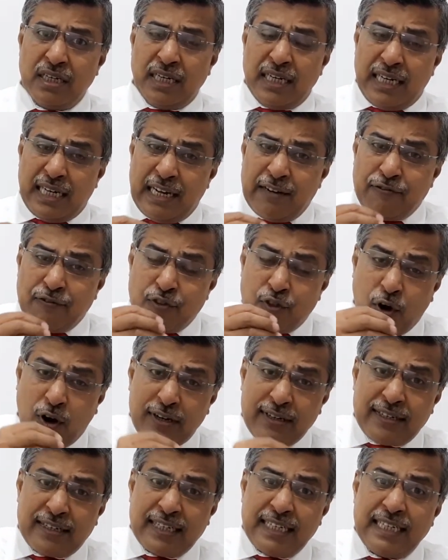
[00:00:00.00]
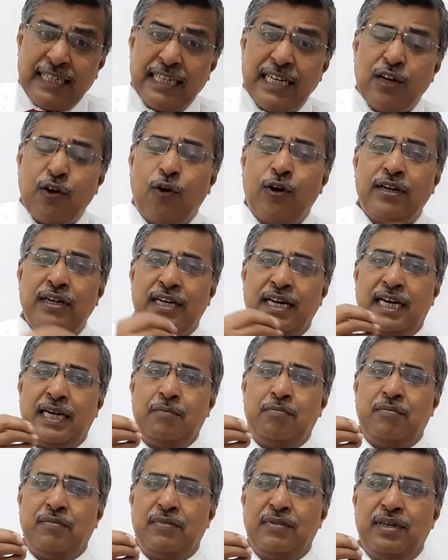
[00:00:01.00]
if not treated on
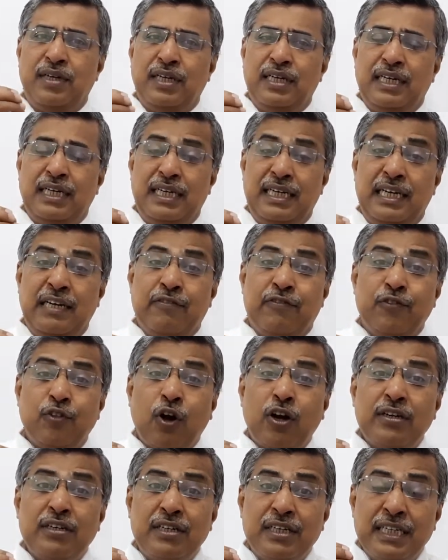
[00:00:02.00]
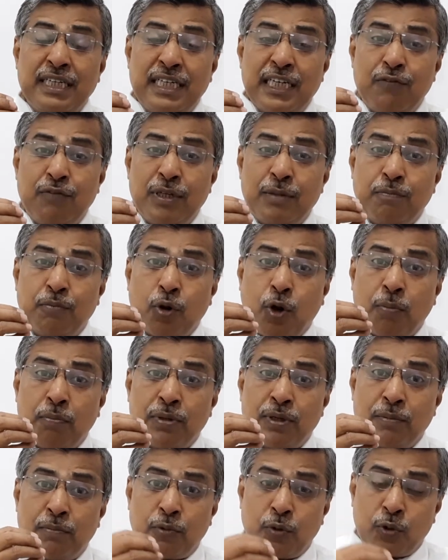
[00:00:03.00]
time, if not treated with
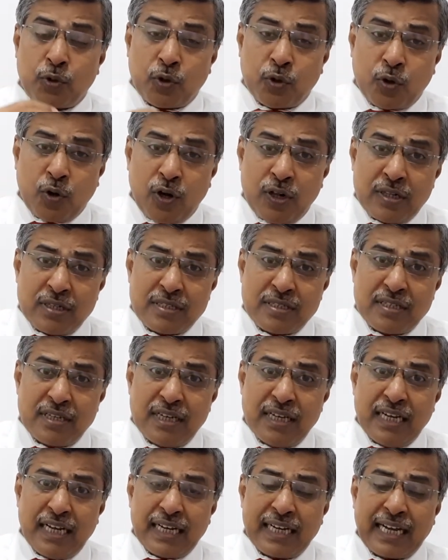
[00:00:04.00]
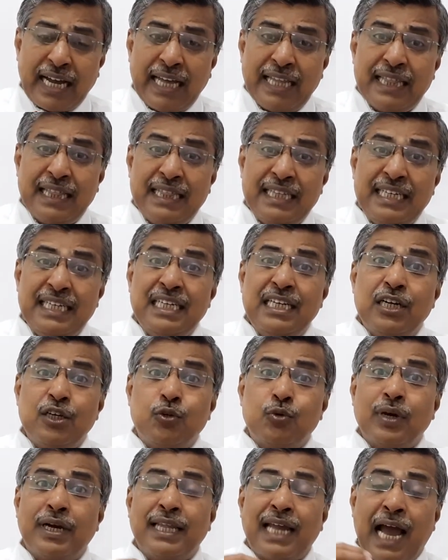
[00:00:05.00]
proper protocols, can lead
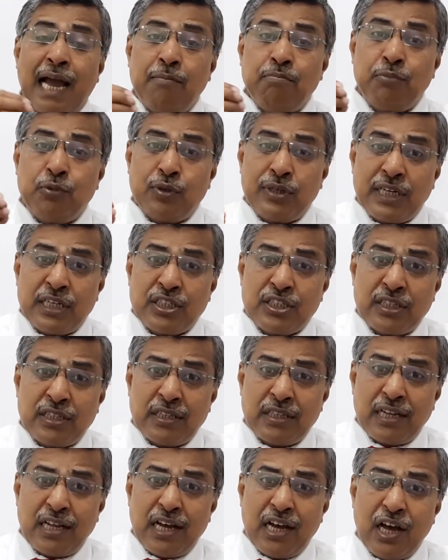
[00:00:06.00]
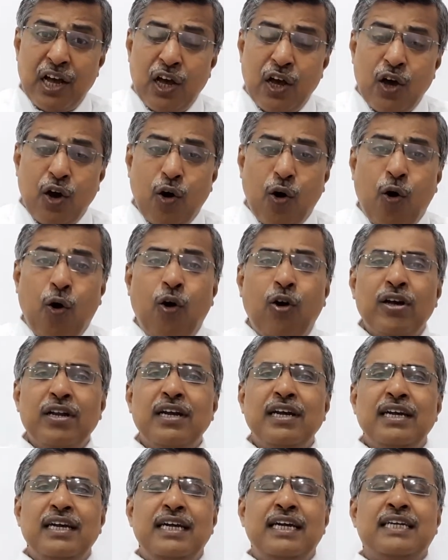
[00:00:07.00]
to an amputation or
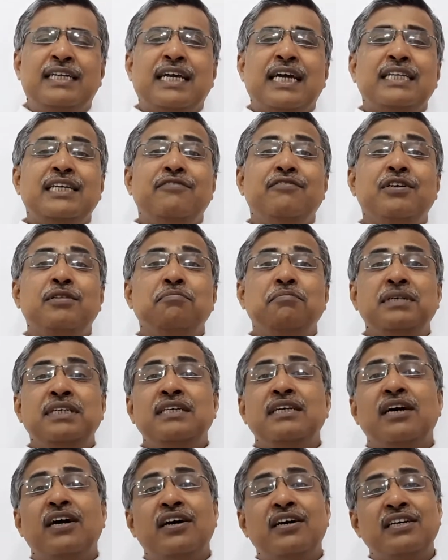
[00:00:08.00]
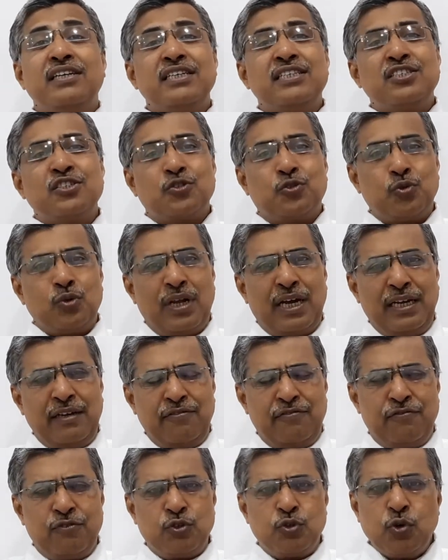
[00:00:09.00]
it can even be a risk to
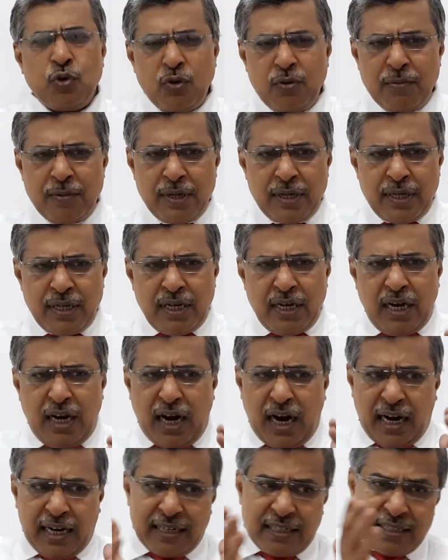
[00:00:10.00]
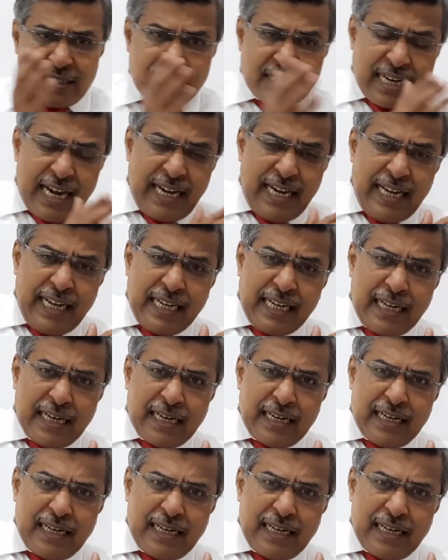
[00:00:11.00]
life. So, understanding